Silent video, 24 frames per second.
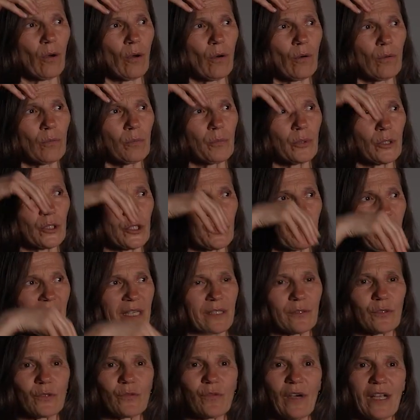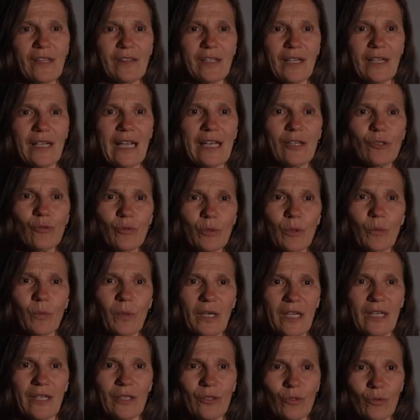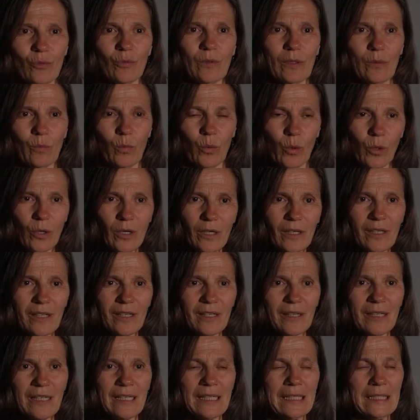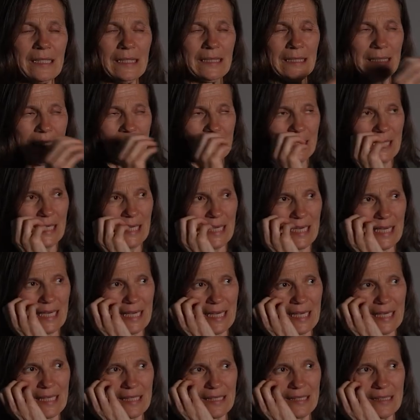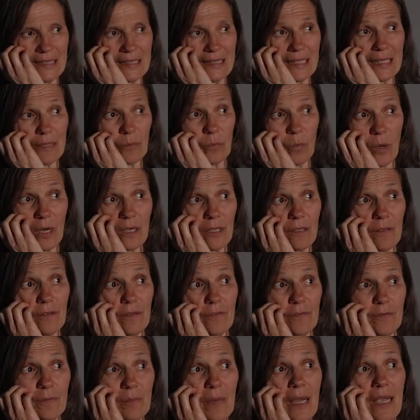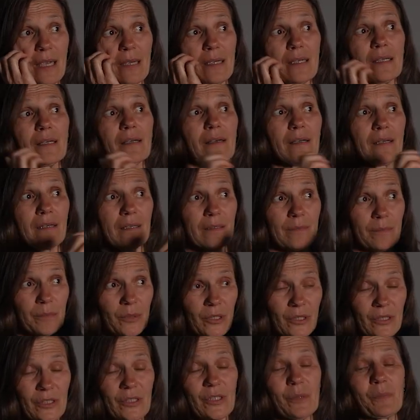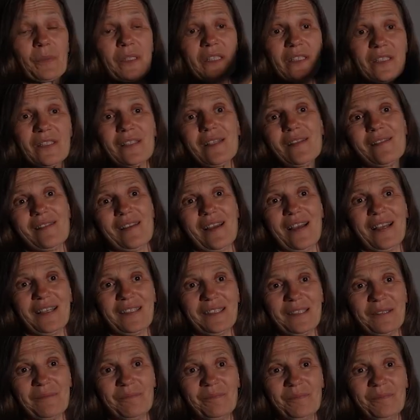own perspectives, find their entryway into a work. And one of my participants did that.